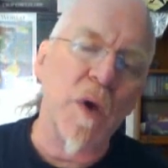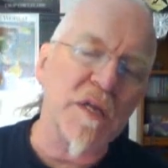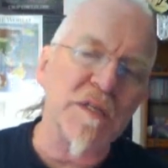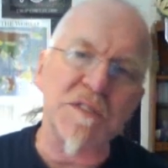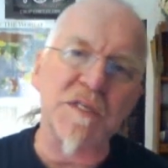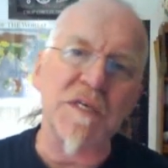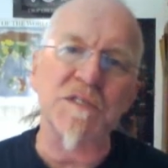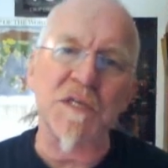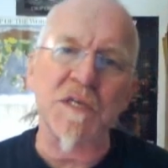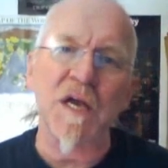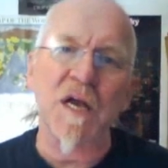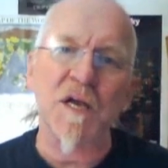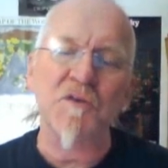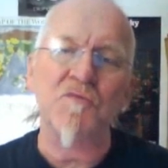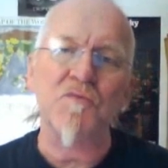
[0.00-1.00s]
Wednesday is a
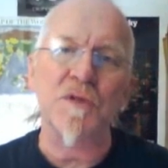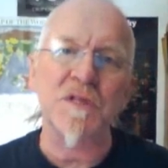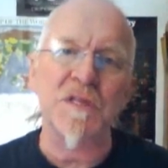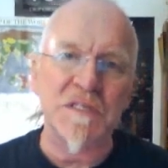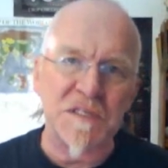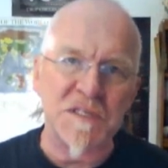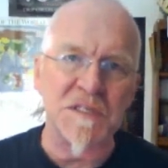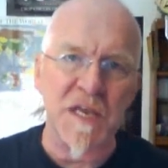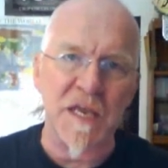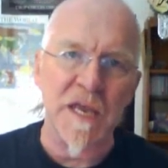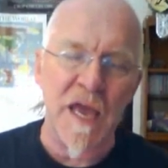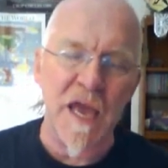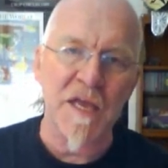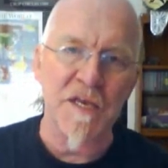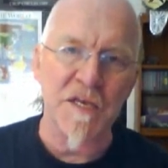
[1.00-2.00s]
kind of
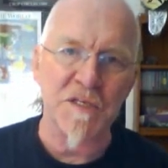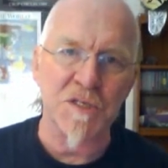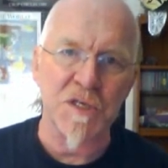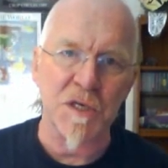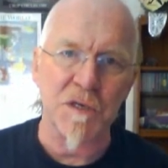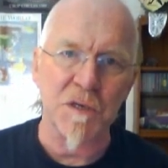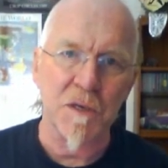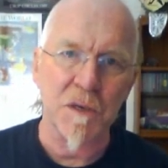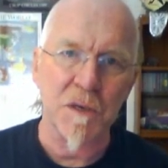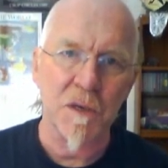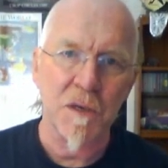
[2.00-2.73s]
releasing energy.